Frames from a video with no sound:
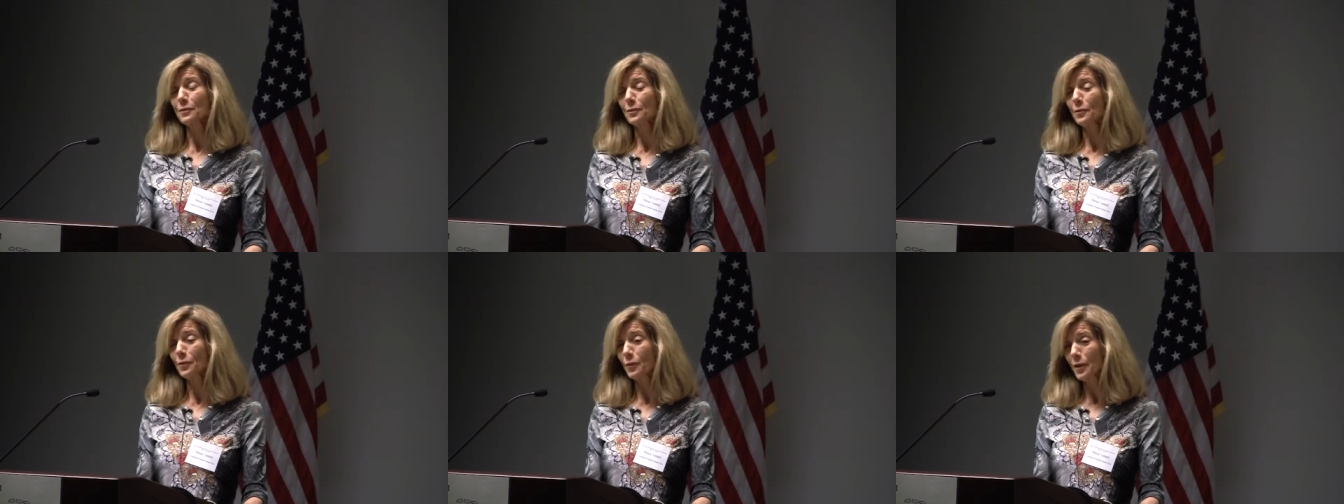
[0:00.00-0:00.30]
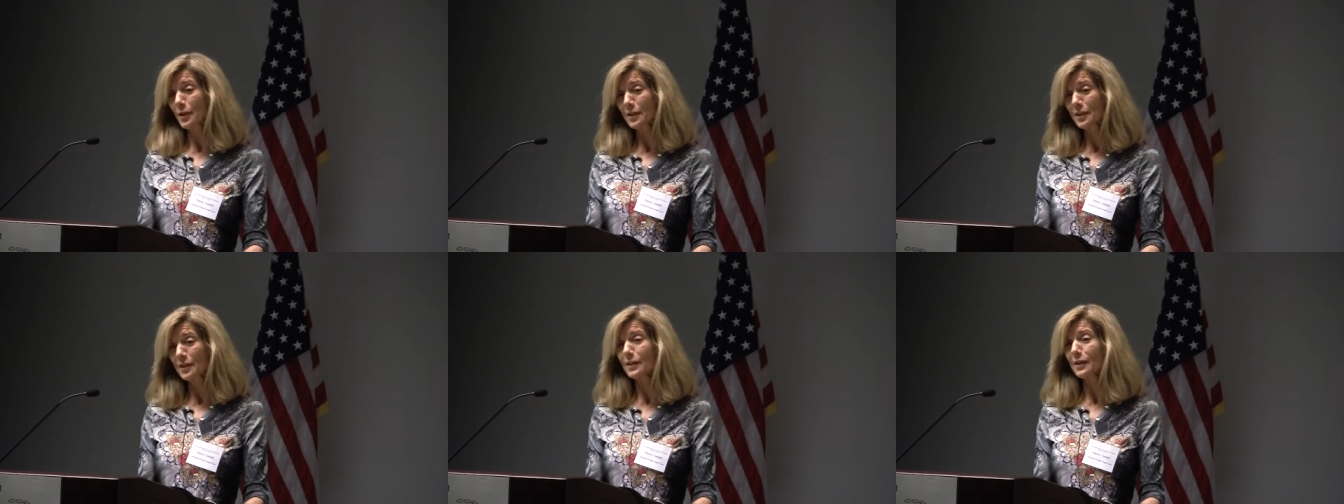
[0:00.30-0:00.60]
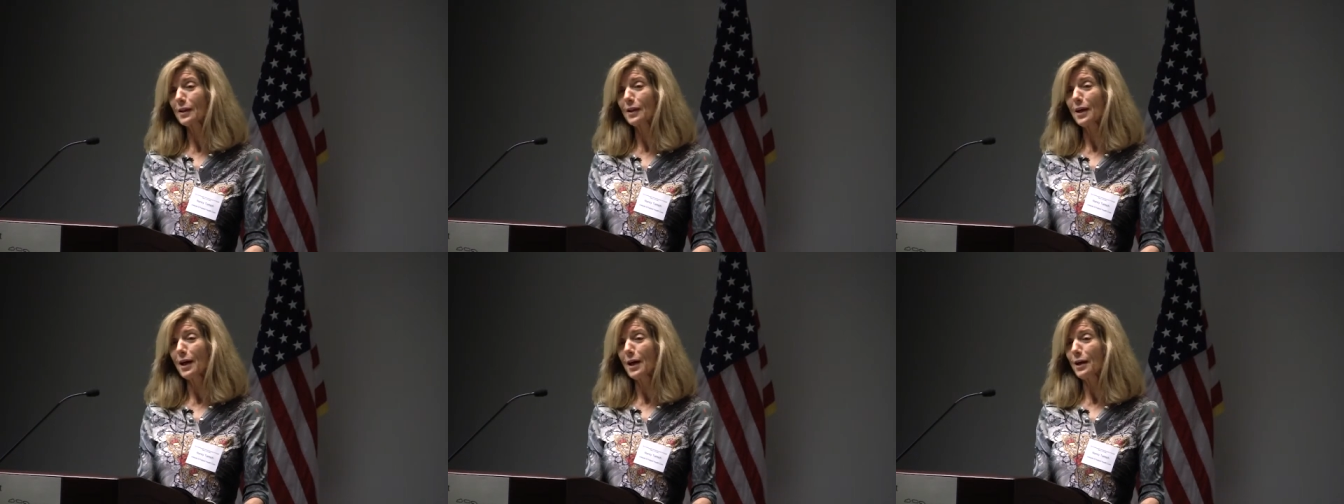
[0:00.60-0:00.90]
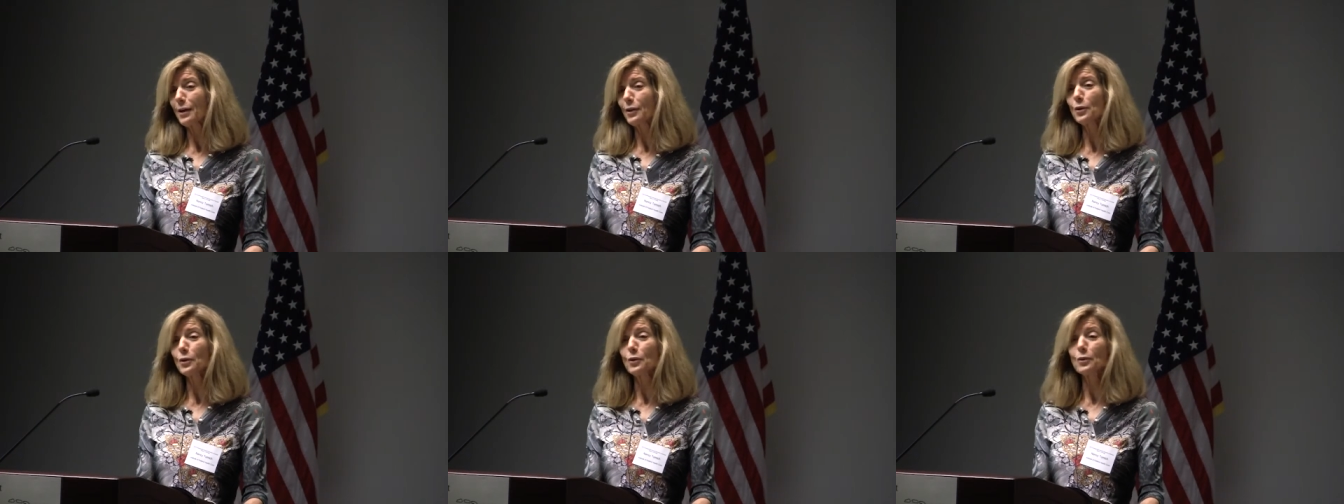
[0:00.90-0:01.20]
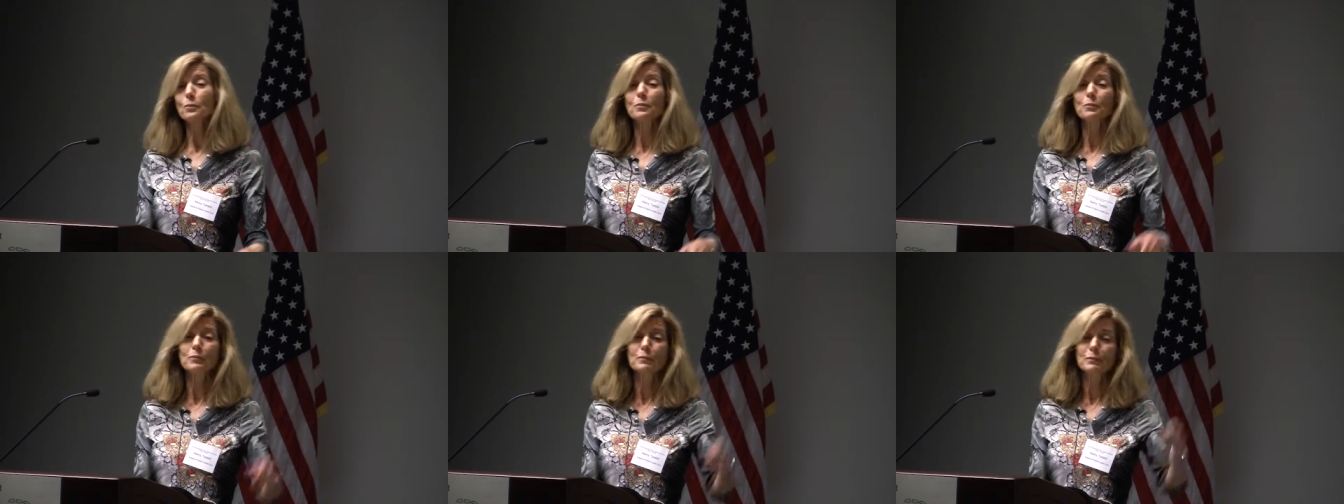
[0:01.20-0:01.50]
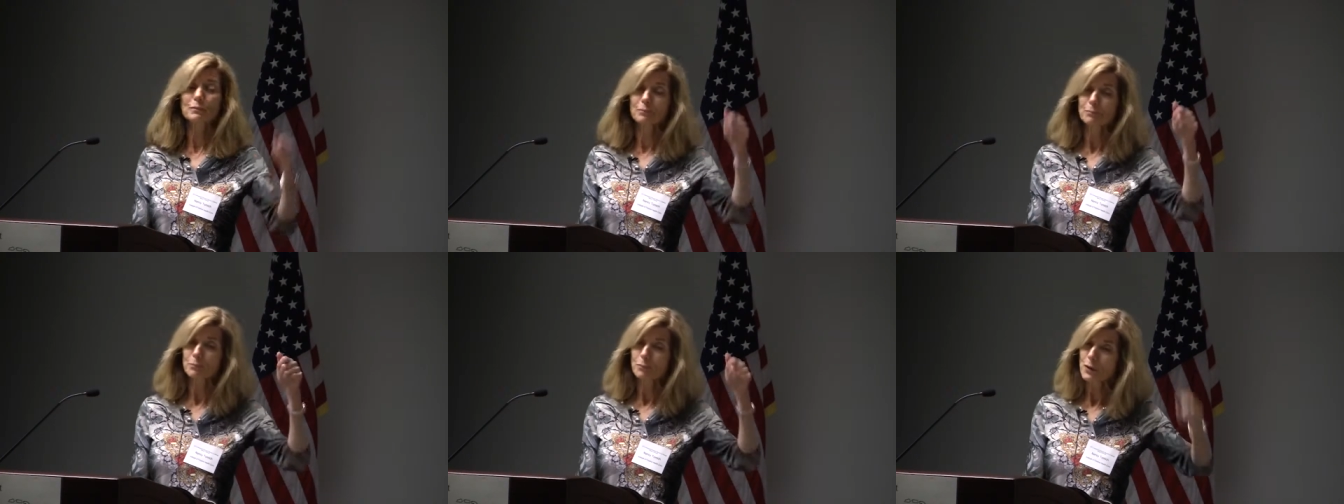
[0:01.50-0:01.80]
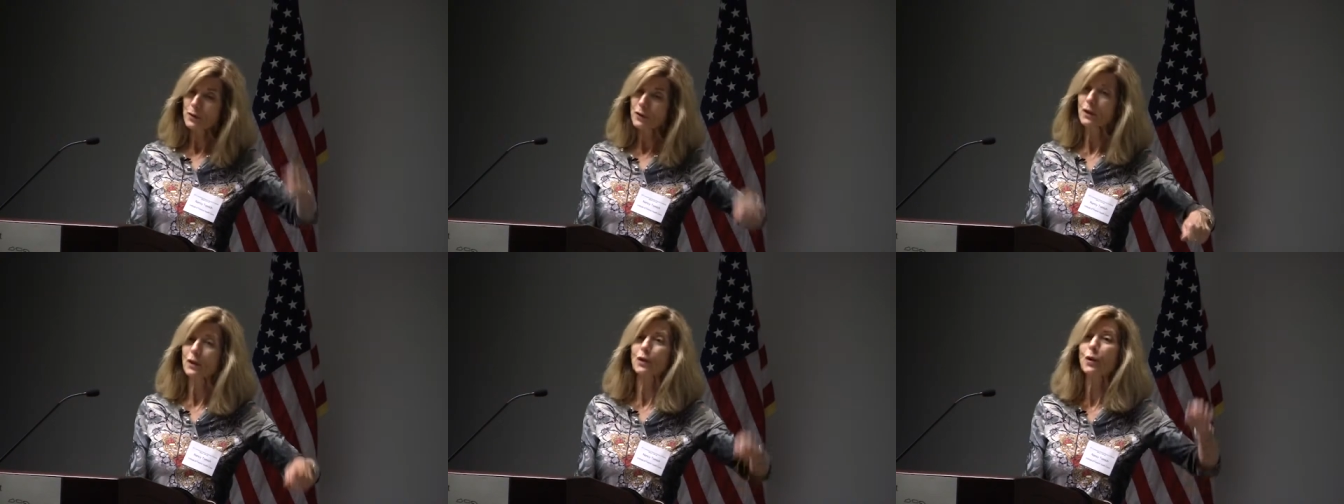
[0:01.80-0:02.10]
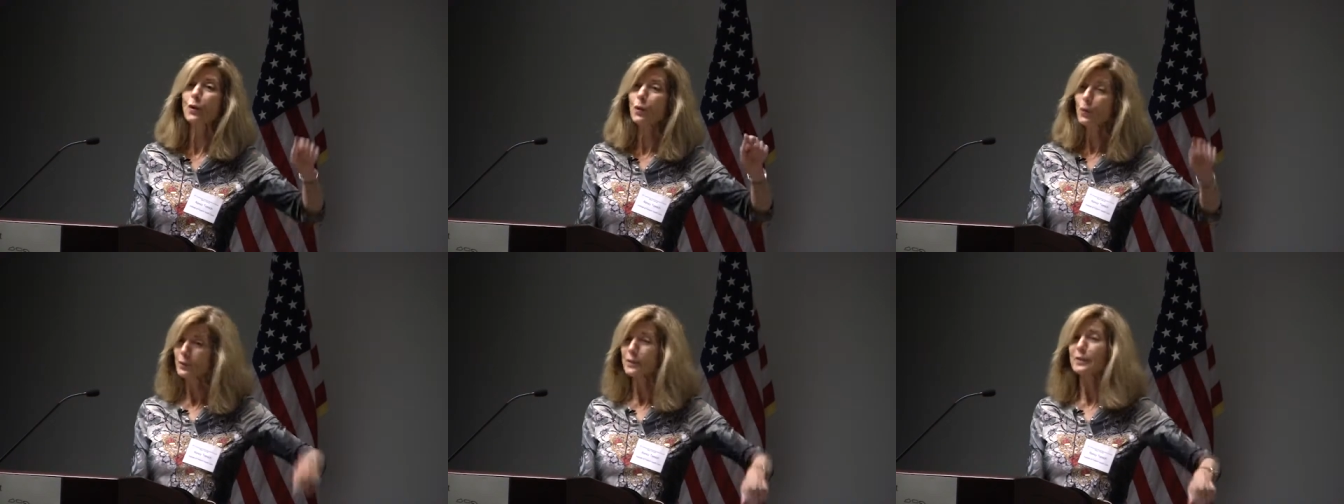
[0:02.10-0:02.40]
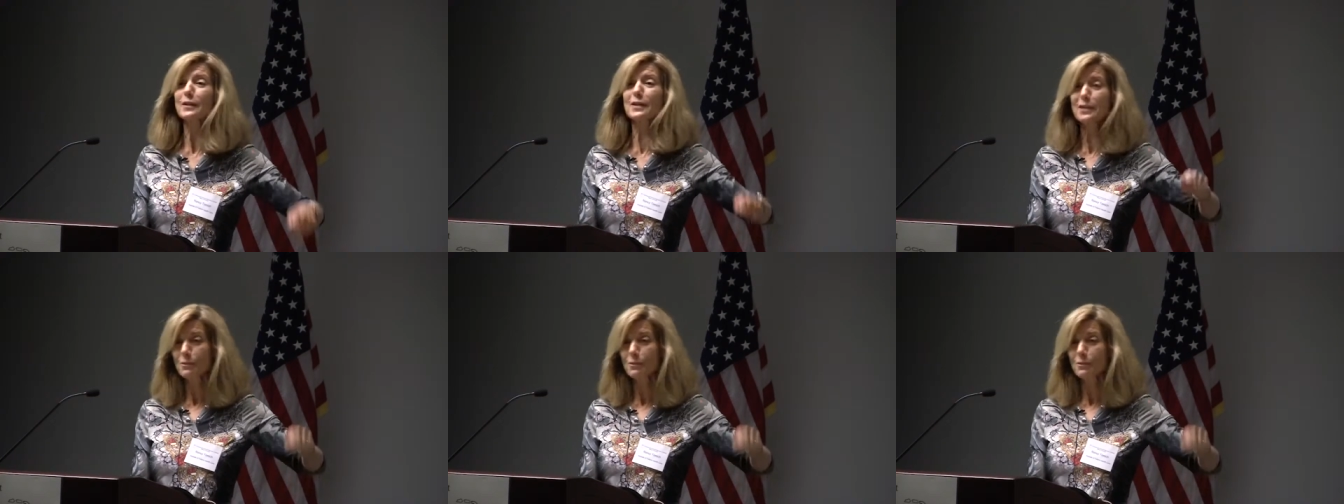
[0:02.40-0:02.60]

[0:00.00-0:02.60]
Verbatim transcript: was the guy who put the golden